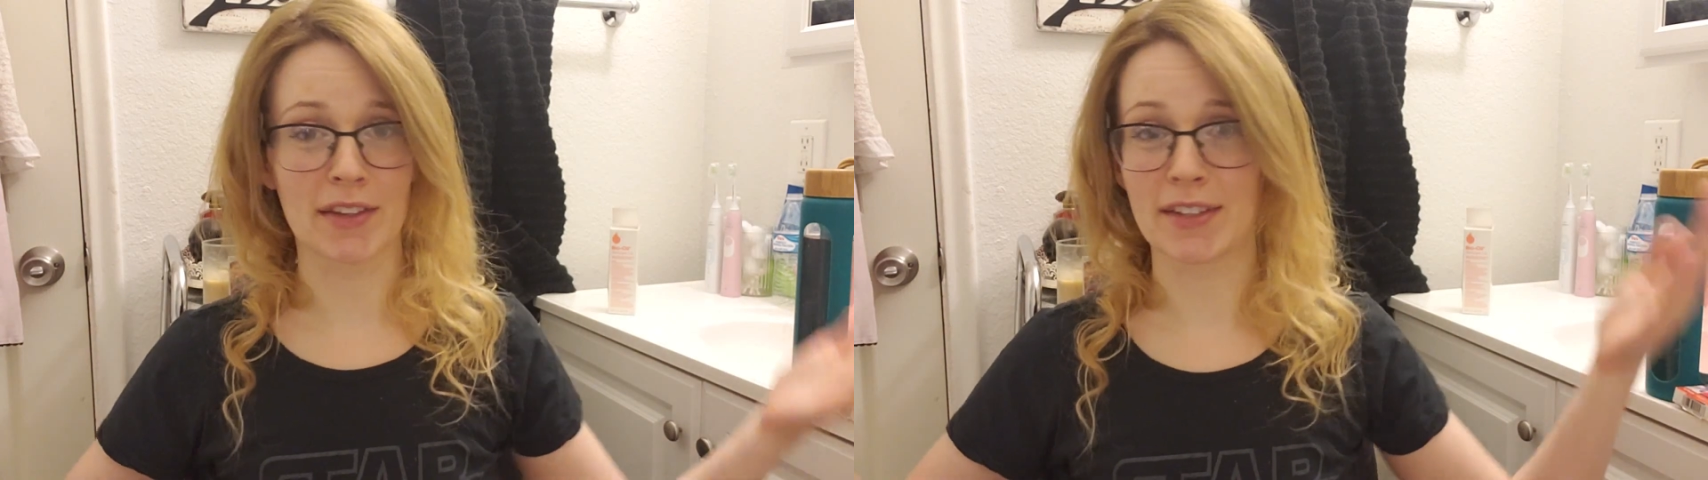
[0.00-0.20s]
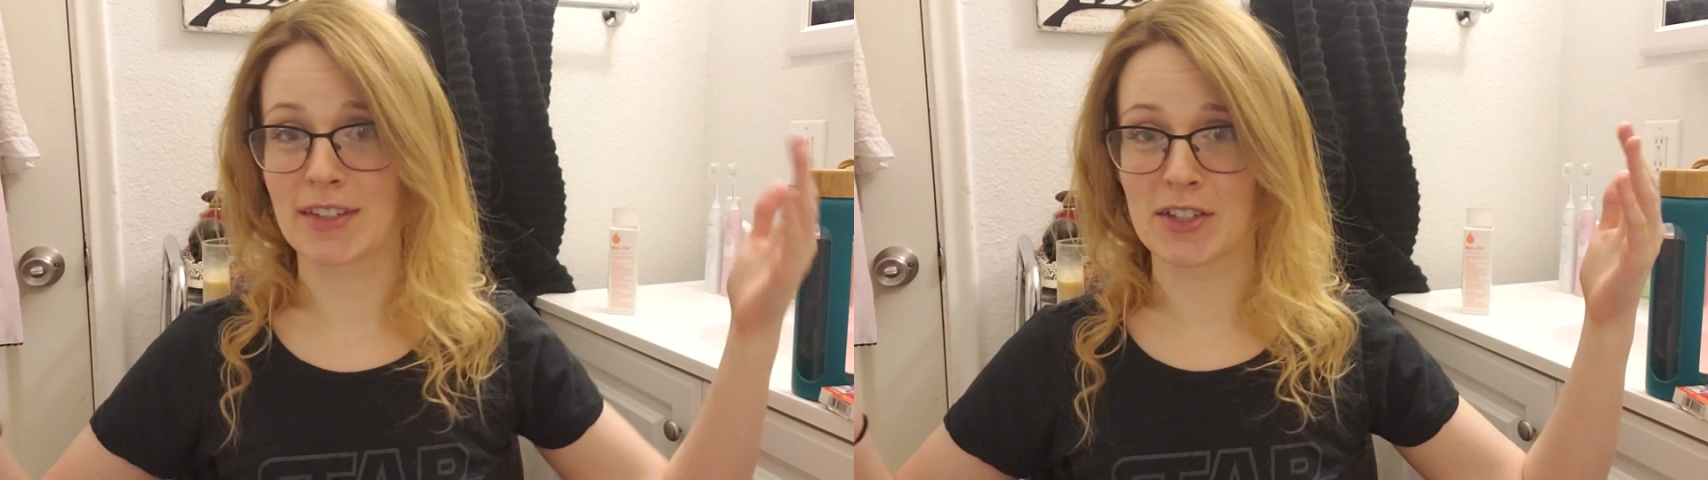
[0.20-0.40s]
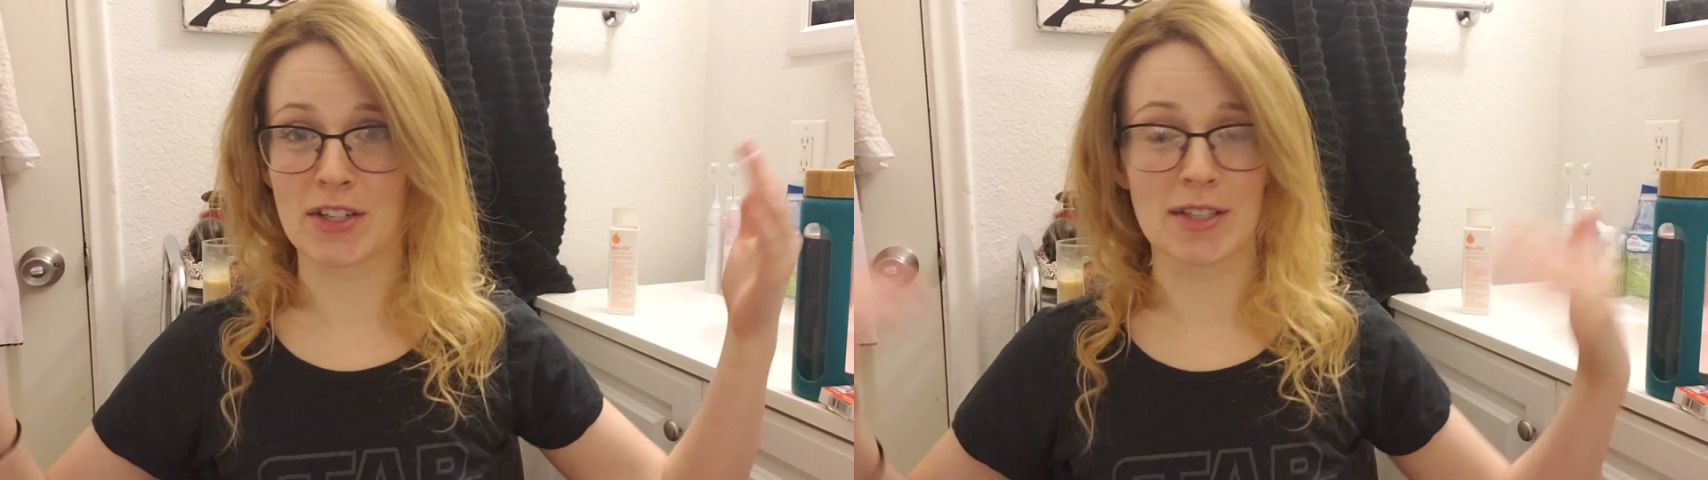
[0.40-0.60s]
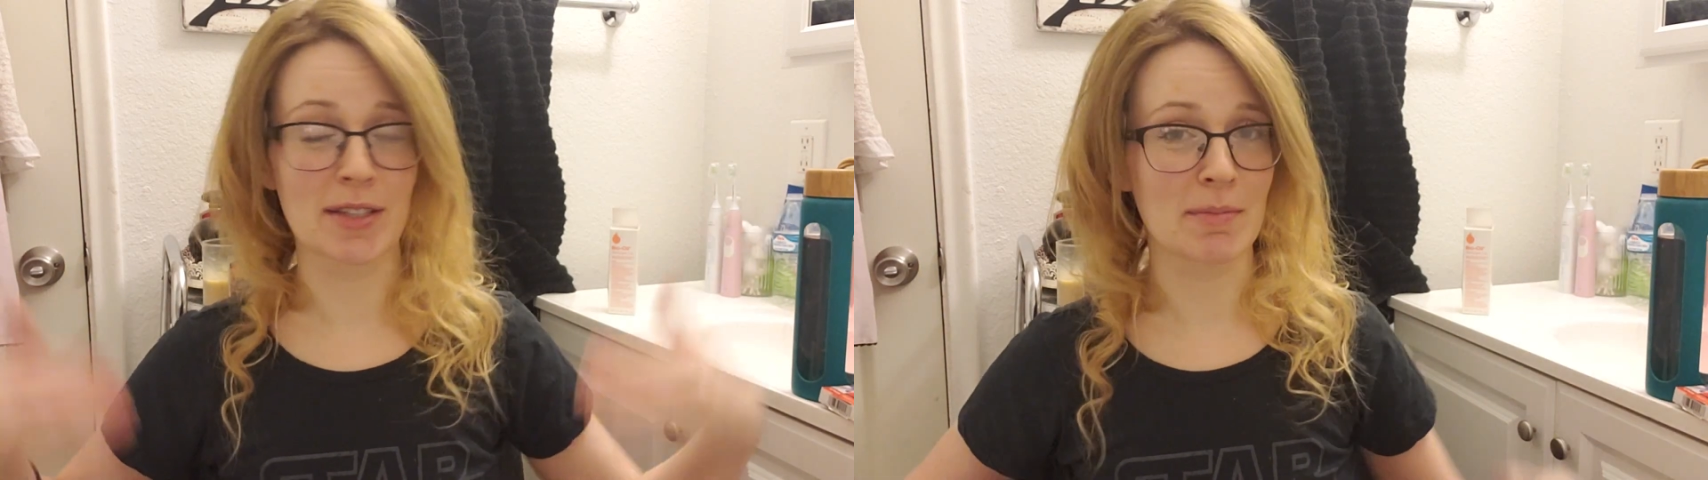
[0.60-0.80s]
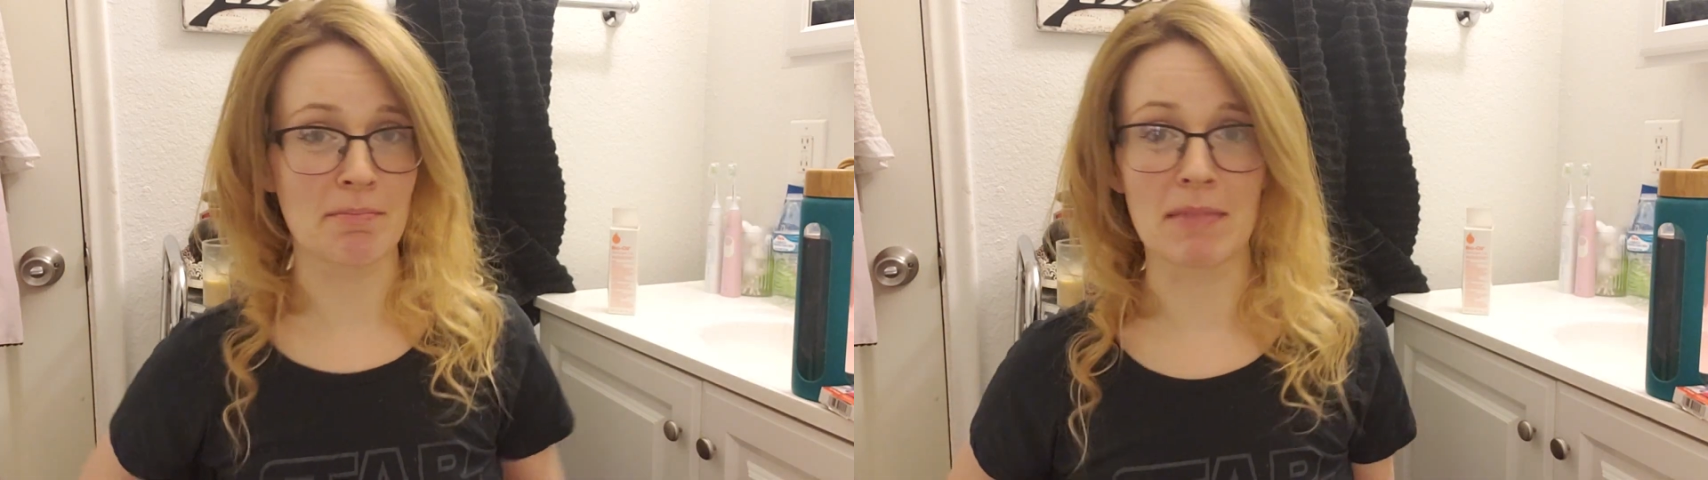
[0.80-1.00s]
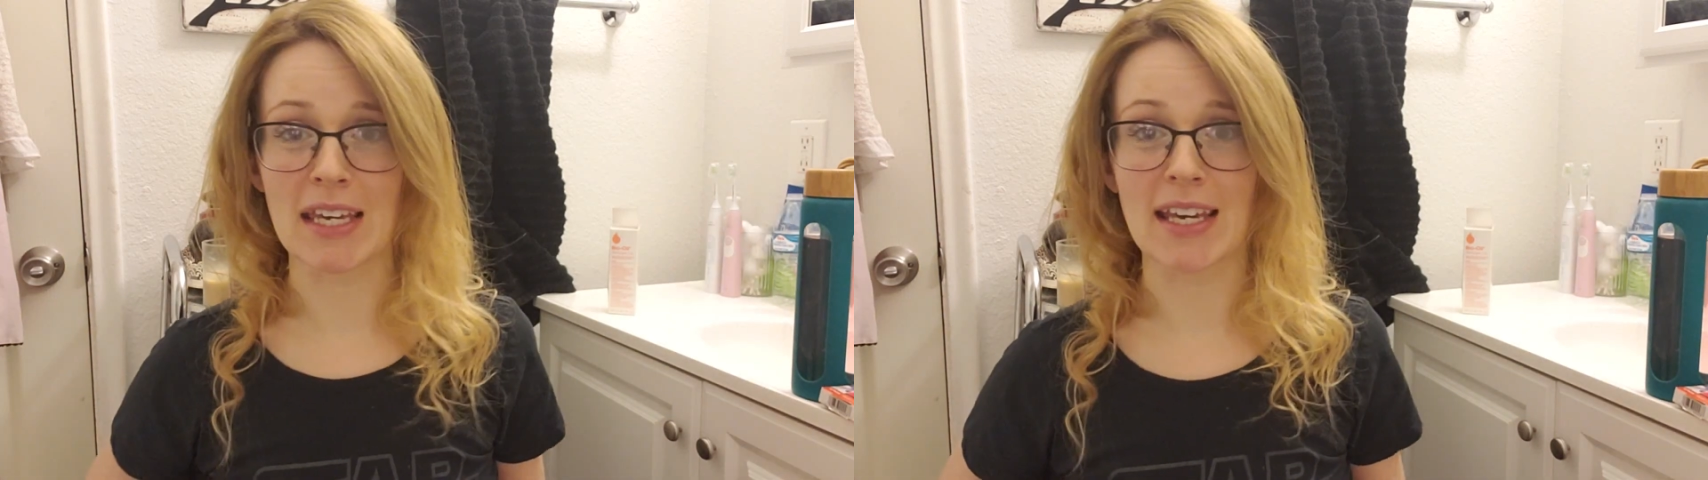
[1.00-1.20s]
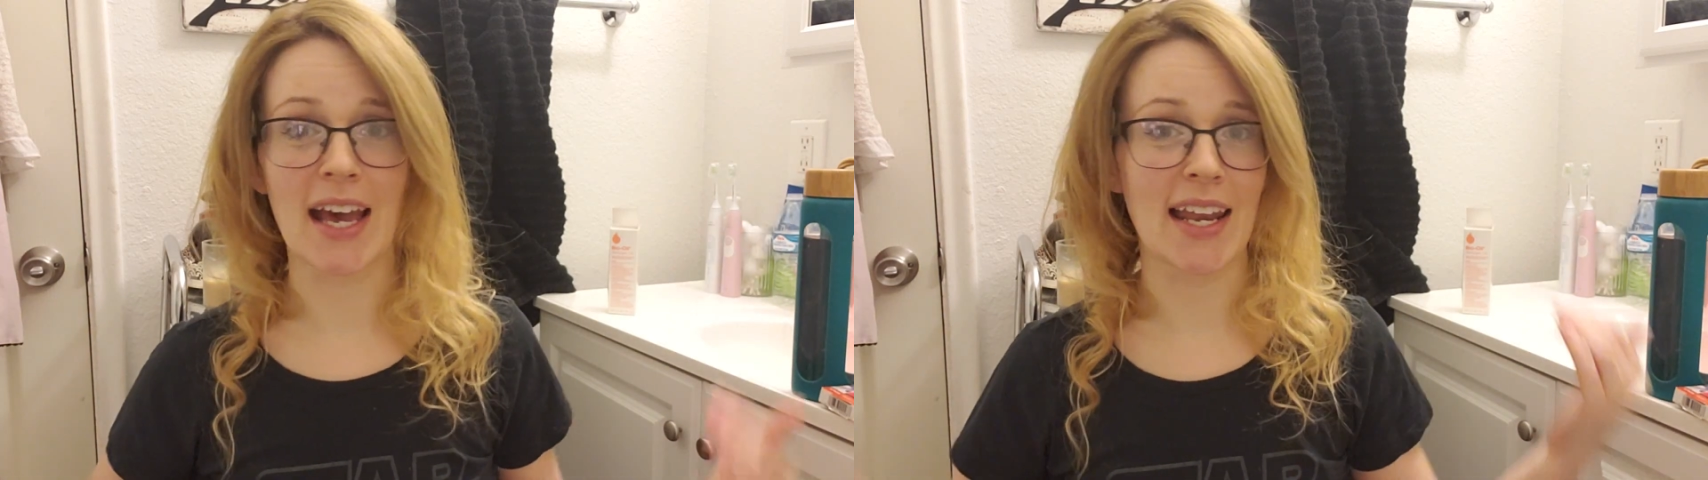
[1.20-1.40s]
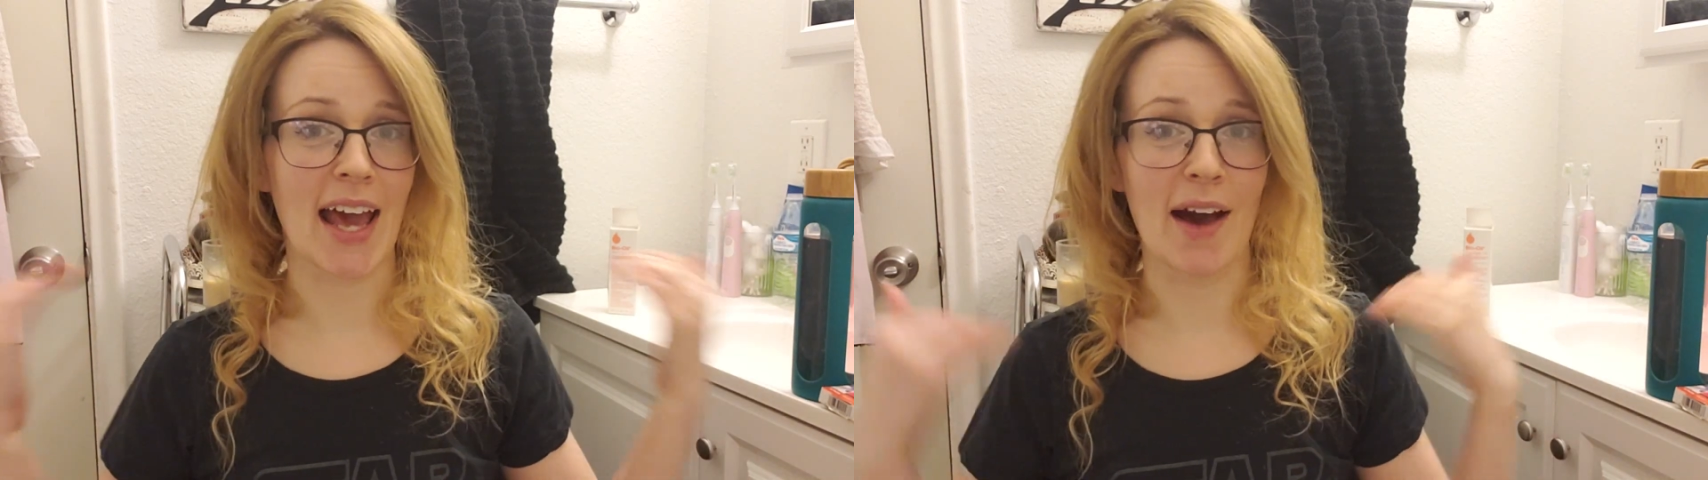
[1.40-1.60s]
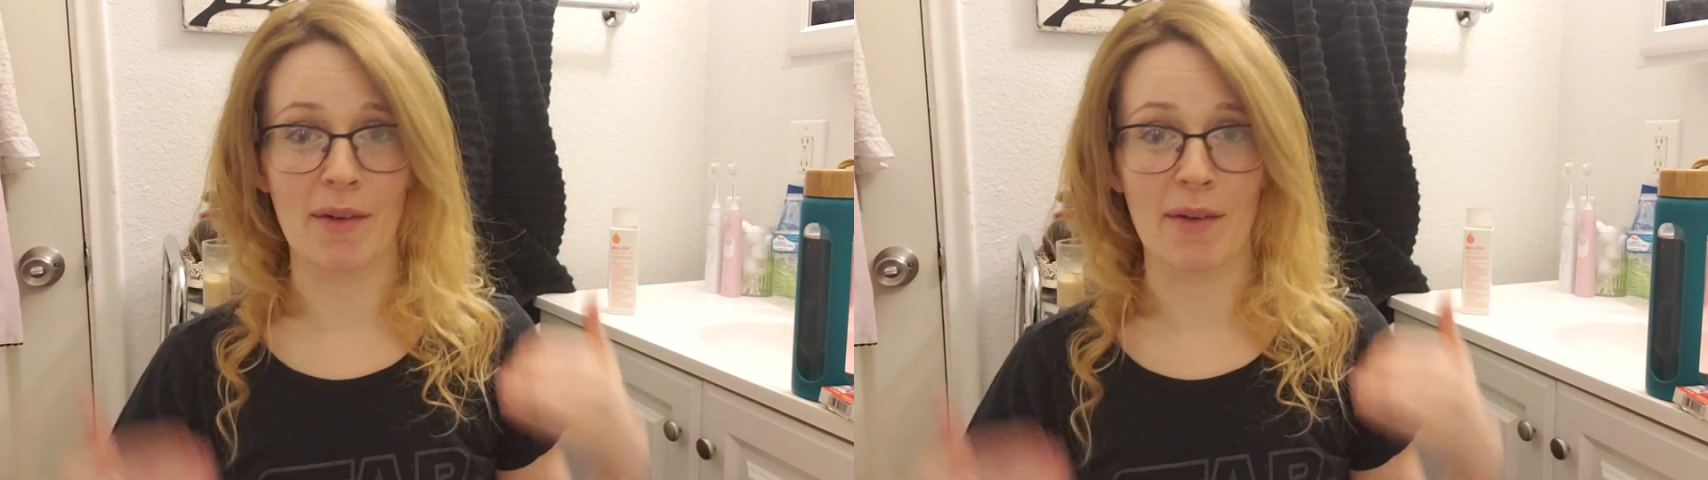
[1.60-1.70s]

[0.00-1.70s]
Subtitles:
This is just me and how